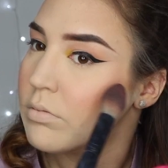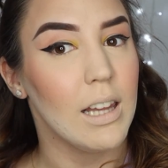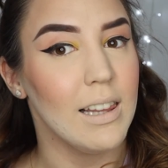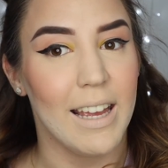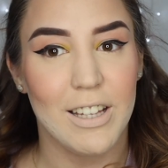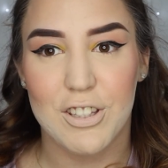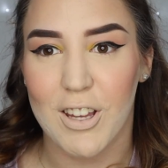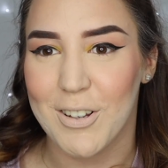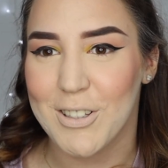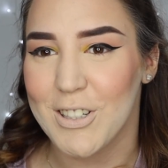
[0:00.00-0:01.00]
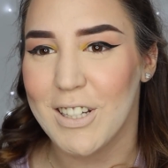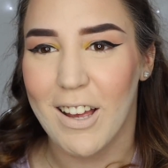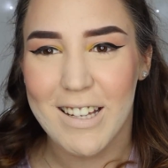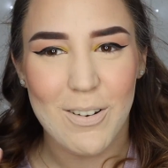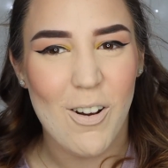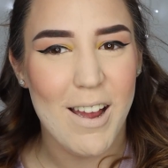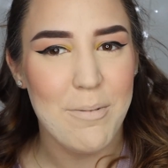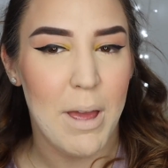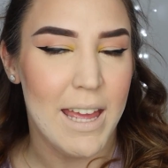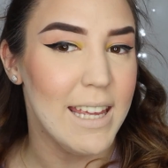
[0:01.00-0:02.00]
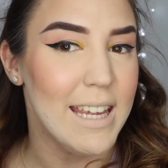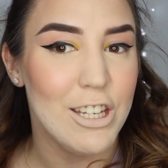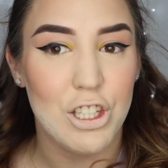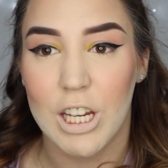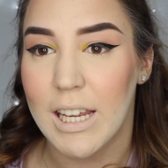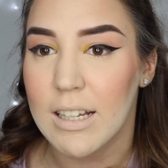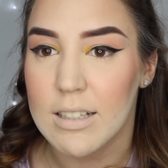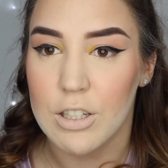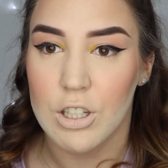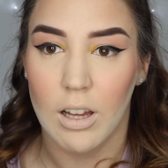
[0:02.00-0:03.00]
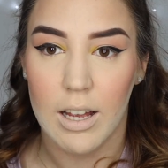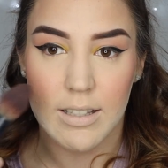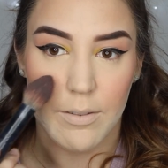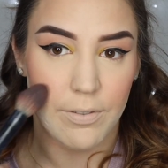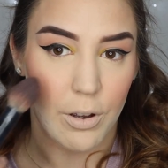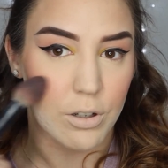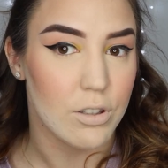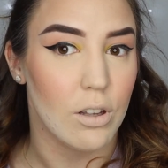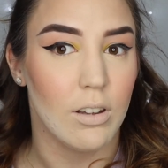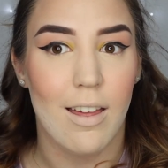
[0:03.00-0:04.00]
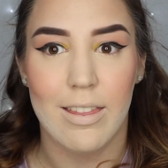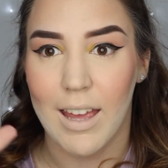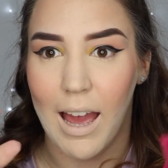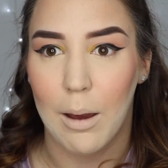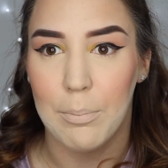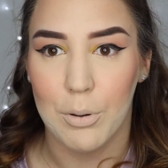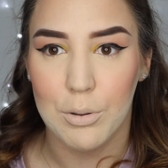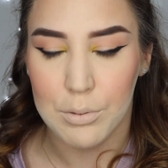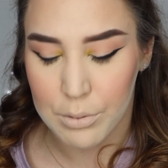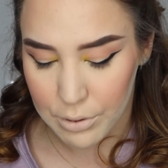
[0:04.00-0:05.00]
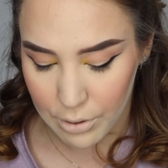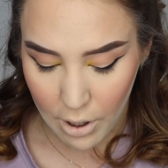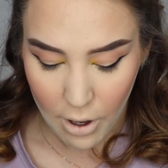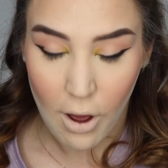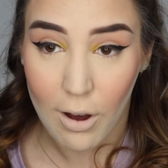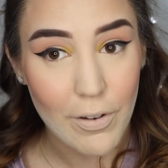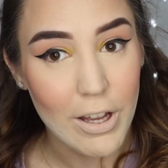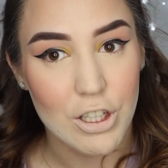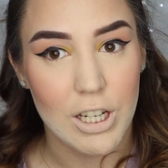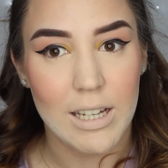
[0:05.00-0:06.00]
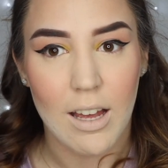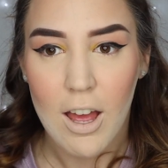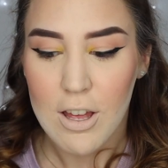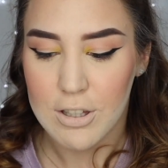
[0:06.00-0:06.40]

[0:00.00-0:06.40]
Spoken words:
Like so. So she likes quite pinky cheeks and she likes it focused on like the apples of her cheek.